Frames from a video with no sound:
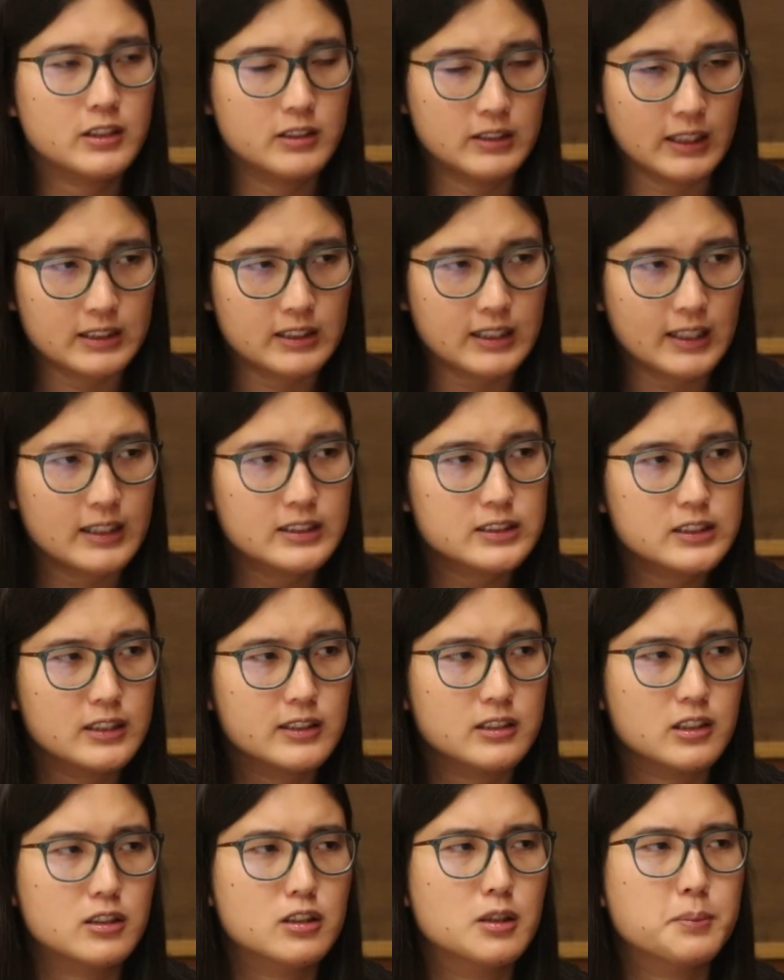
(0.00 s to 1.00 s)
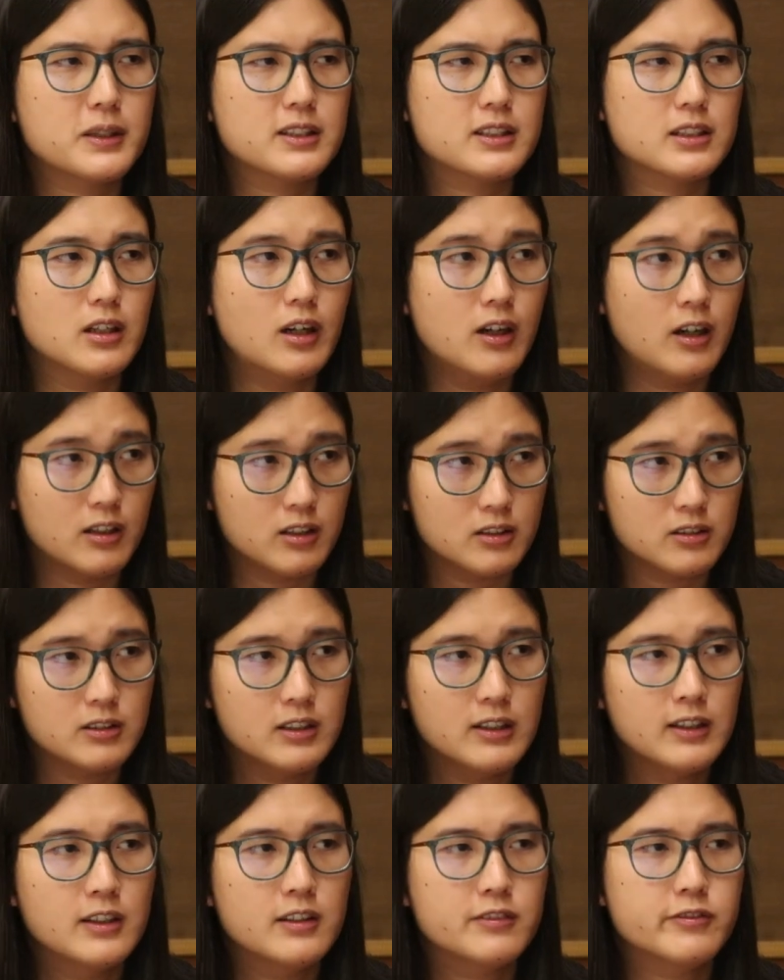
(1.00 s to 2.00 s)
that they consider to be their own
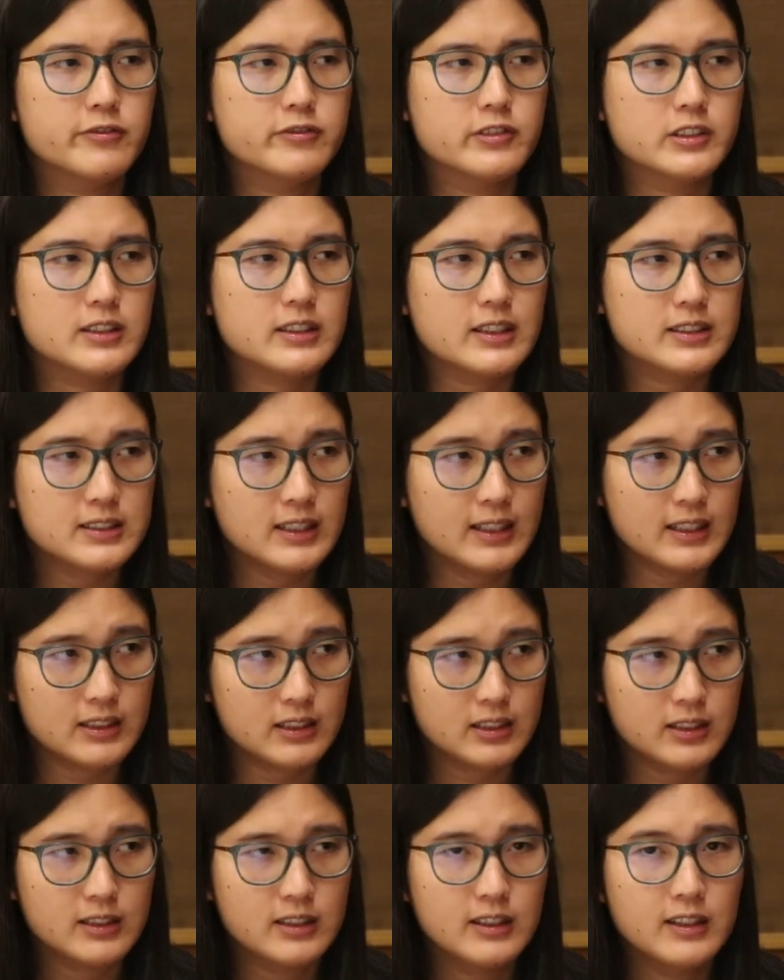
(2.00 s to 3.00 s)
would dissent.